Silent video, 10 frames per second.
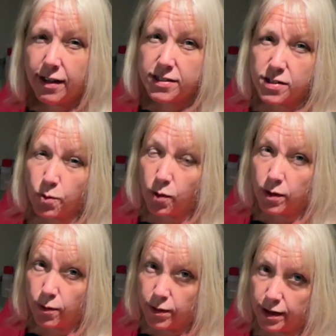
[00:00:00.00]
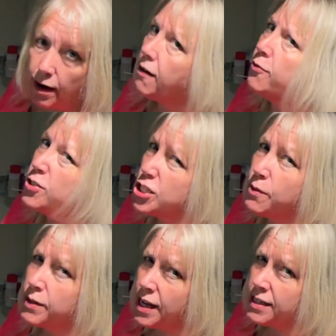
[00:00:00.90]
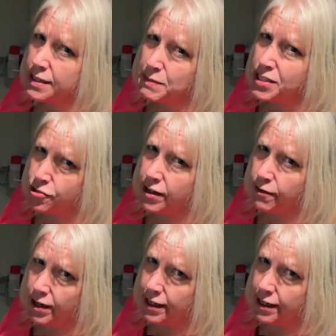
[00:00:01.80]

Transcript: cuts the water on and off, which I will not demonstrate right